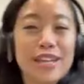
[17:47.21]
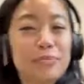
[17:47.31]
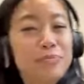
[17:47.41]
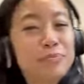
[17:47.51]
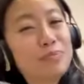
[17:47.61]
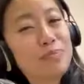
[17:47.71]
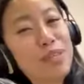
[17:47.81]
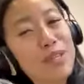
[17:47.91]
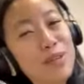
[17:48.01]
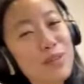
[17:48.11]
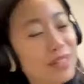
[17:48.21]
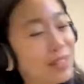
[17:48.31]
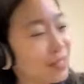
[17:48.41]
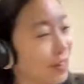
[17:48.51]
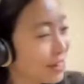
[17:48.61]
And you know
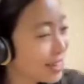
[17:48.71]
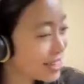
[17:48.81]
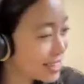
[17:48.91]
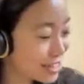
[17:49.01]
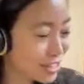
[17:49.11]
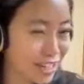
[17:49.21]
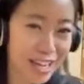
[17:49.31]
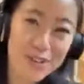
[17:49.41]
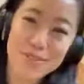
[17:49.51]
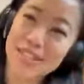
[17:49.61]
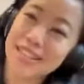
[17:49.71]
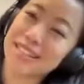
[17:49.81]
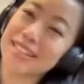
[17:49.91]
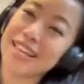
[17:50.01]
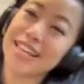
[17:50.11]
the darkness the shadows and
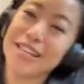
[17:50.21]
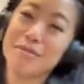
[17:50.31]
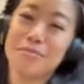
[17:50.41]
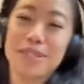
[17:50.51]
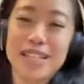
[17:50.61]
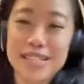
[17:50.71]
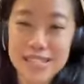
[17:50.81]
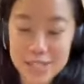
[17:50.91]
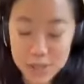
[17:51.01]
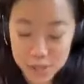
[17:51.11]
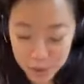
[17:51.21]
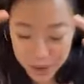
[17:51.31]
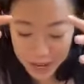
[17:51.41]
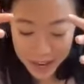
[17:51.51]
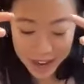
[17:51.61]
the light and bliss and so